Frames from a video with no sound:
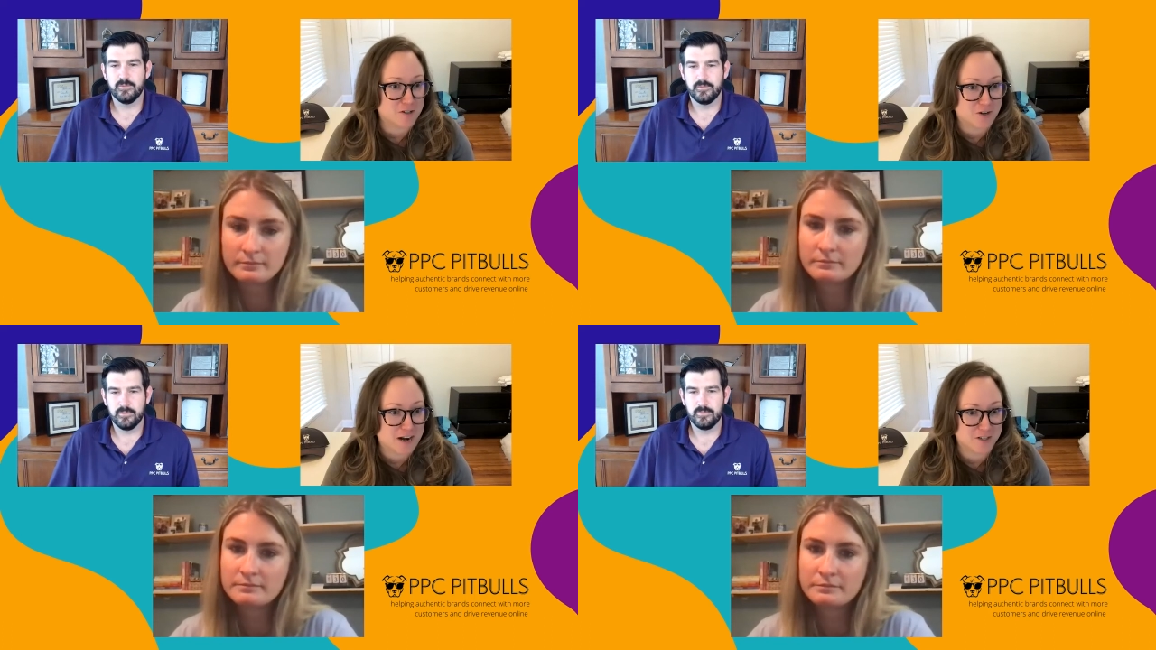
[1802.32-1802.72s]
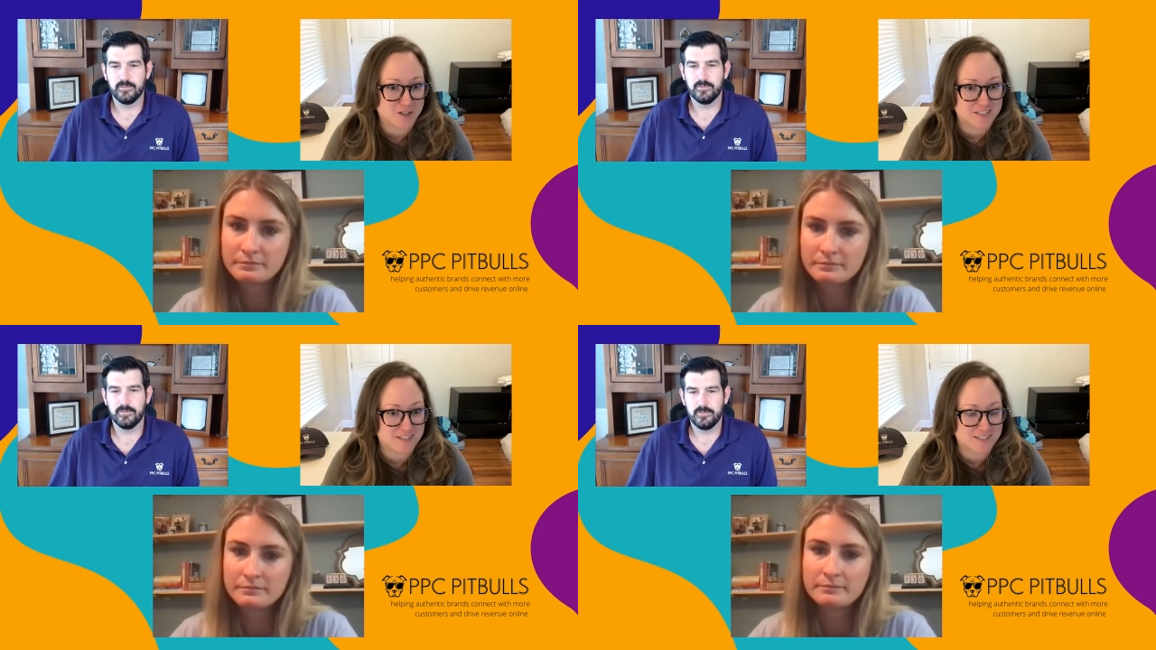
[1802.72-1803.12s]

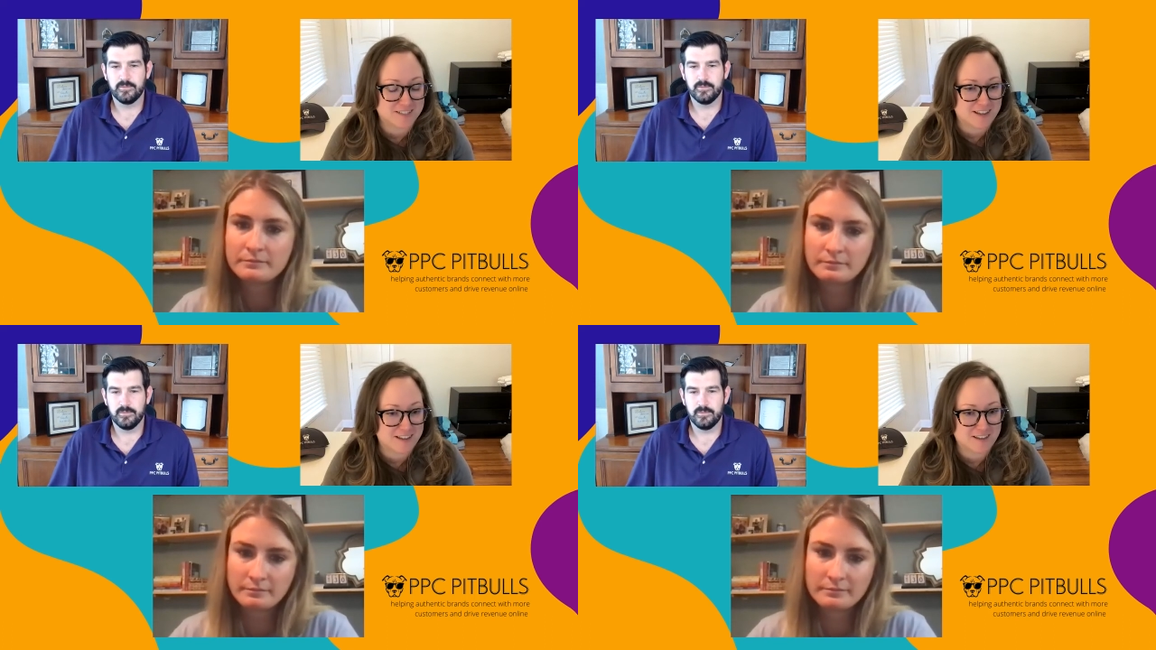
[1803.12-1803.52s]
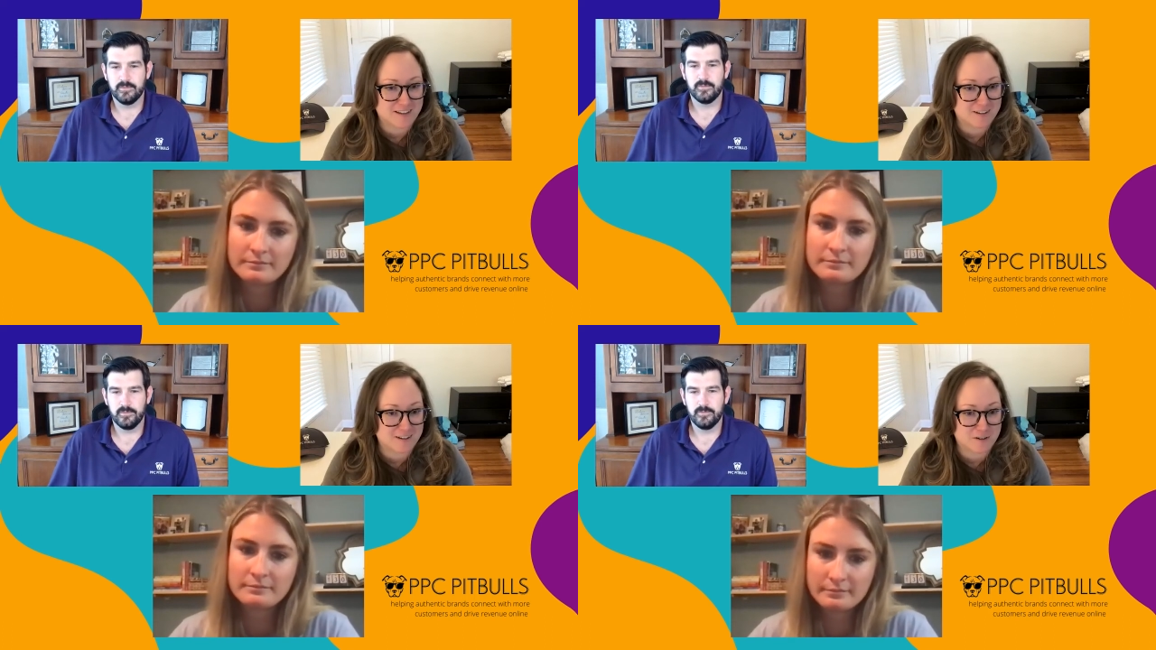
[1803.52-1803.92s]
Speaker 1: strategies and
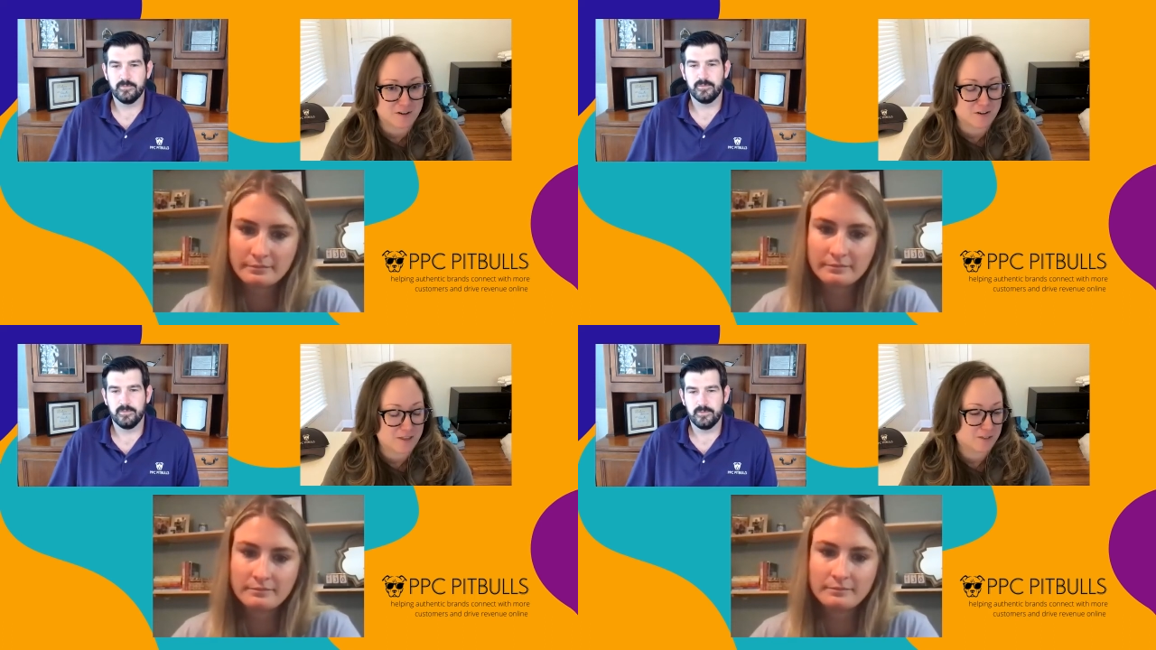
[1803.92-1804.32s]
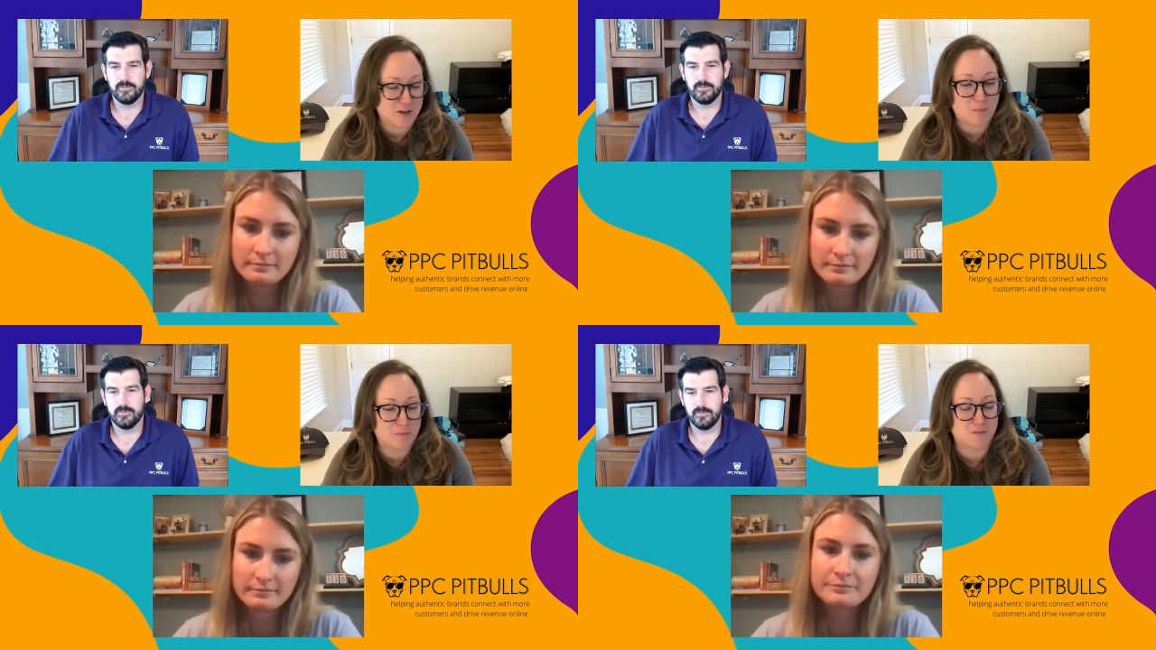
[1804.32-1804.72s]
staying uh, at the
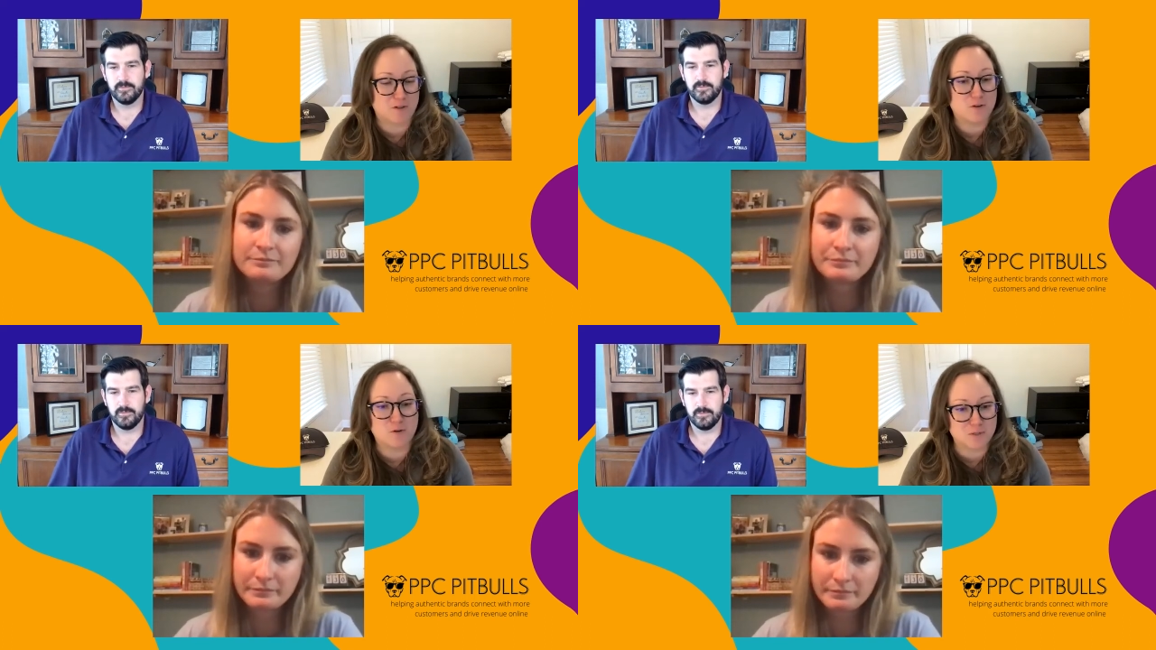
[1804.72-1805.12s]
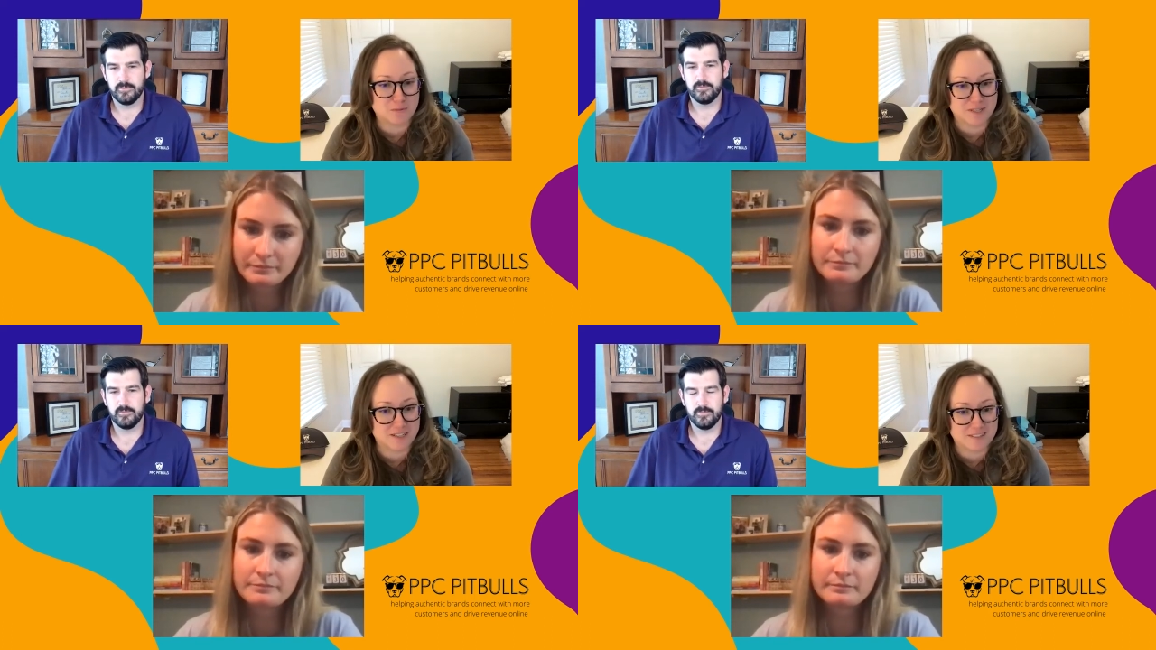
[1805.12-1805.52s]
top of the news
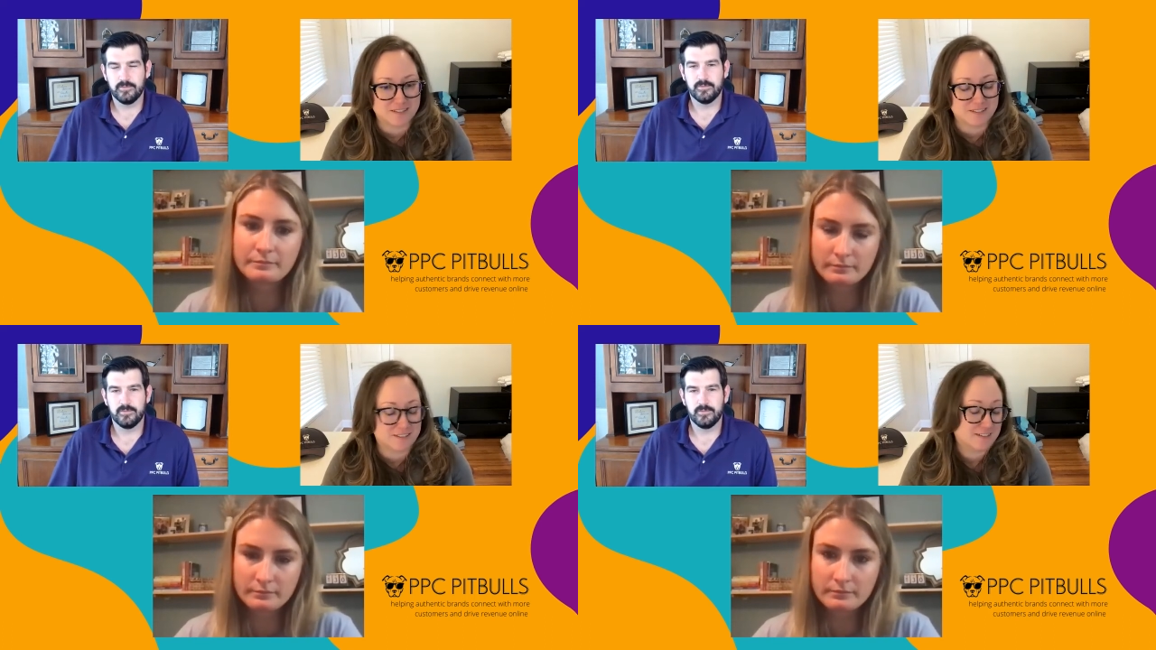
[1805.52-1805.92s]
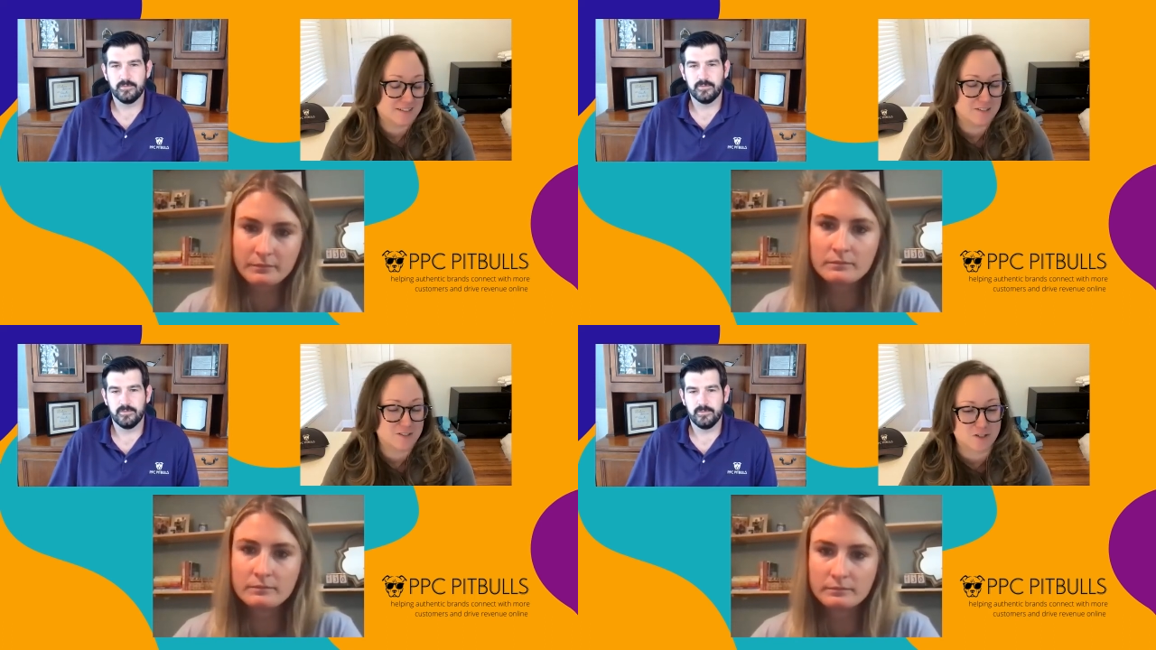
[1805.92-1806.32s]
because it, it
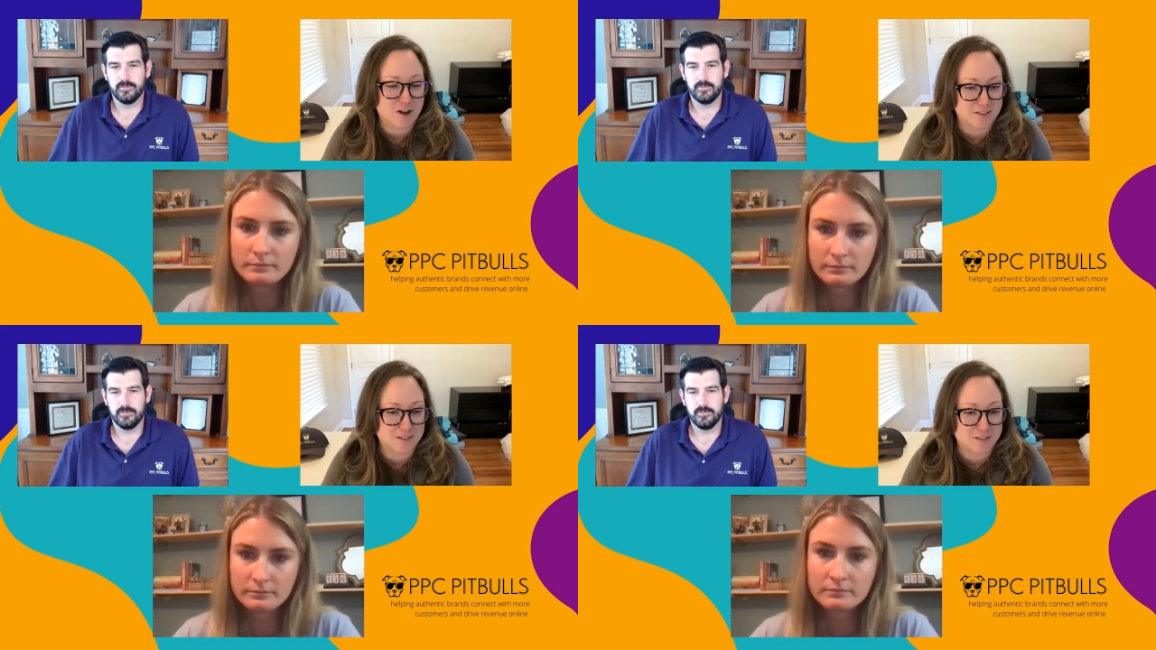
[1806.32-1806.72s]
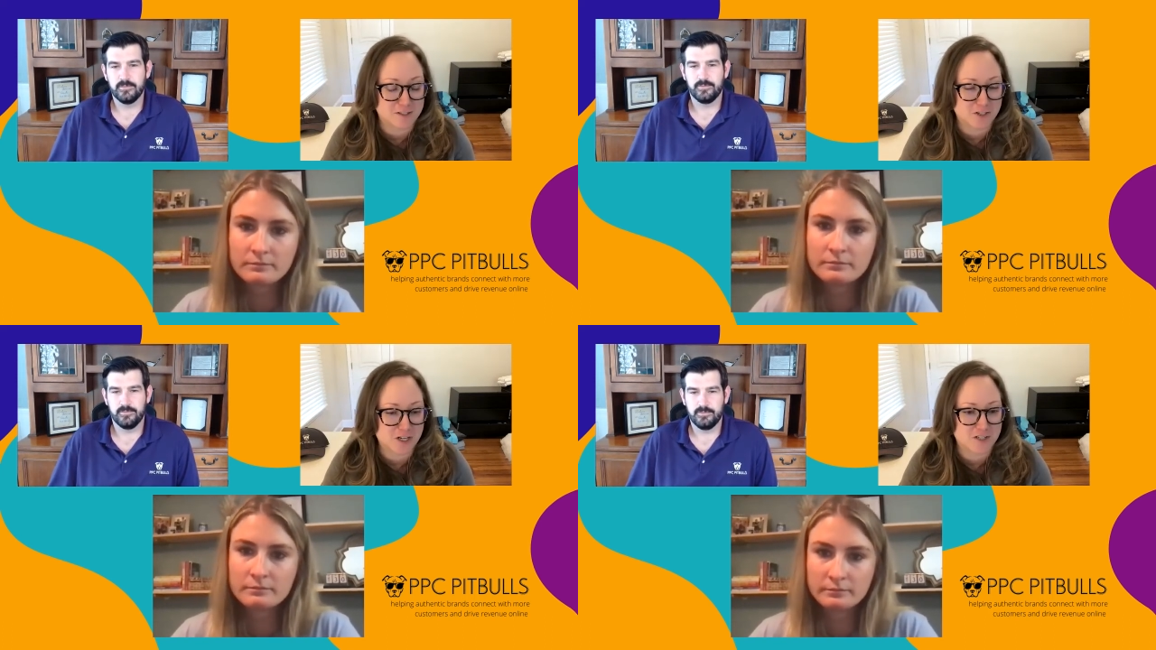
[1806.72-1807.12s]
is just
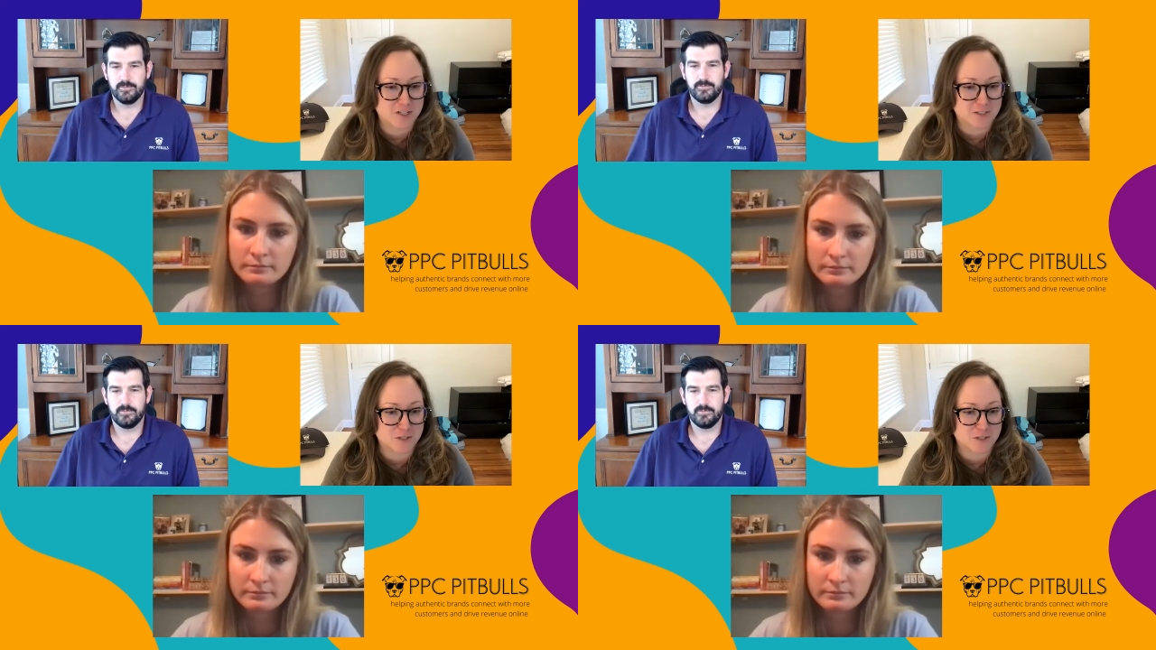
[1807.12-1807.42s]
constantly changing.